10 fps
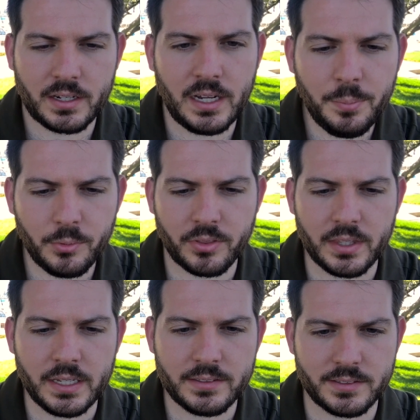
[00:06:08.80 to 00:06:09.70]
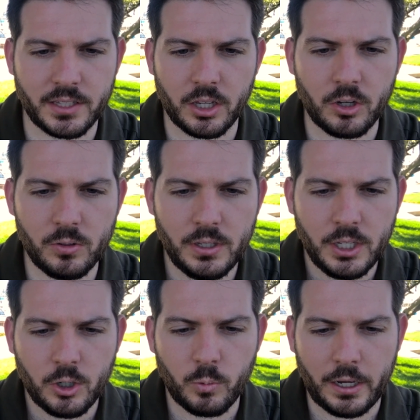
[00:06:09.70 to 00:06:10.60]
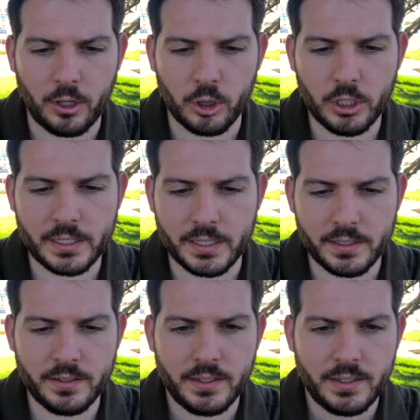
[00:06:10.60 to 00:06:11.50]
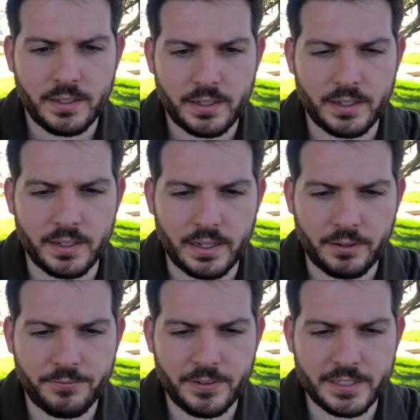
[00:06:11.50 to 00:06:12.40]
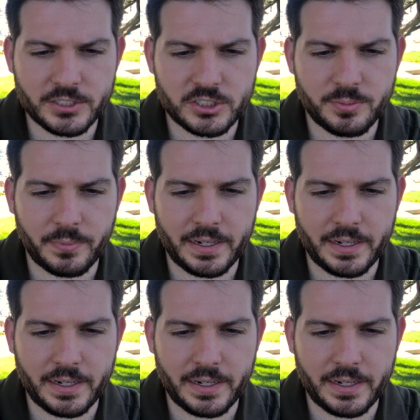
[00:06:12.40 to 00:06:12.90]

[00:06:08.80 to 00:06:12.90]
a couple things though while looking. Uh, I finished